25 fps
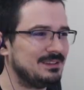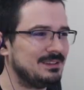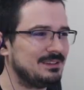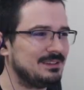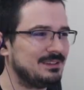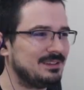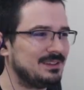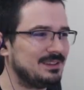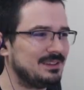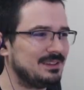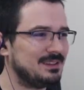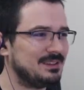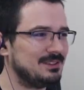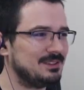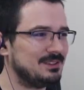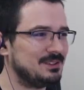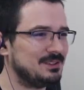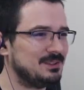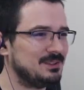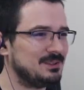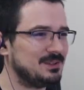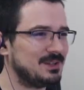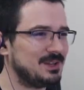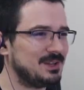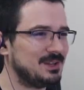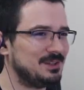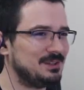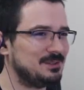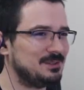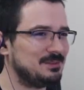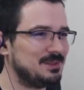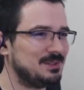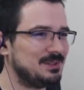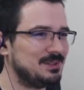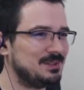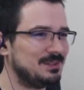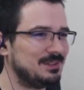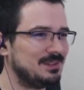I get it, you hate
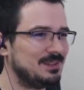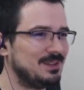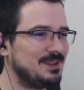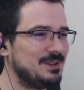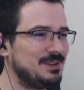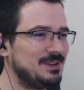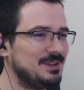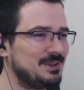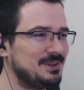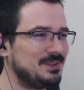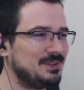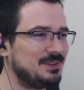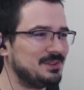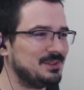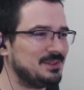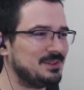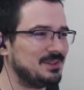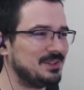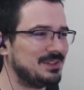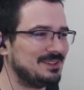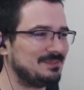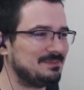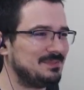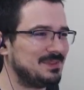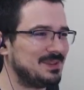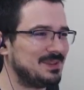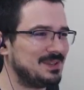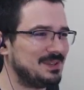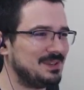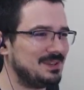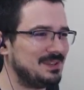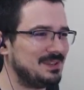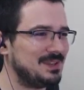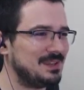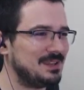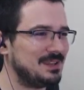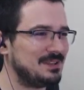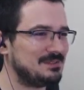me. You're not gonna play
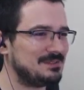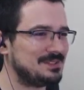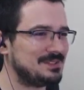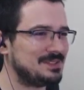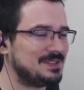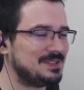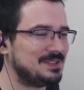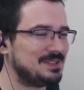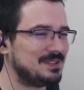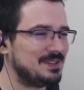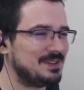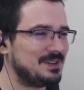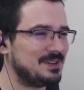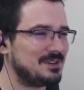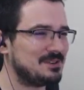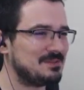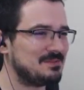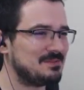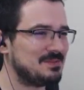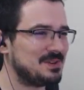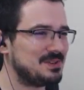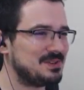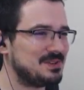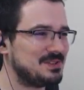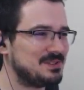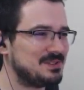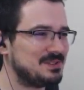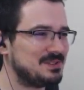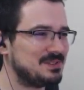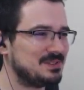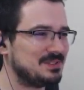games that I recommend you.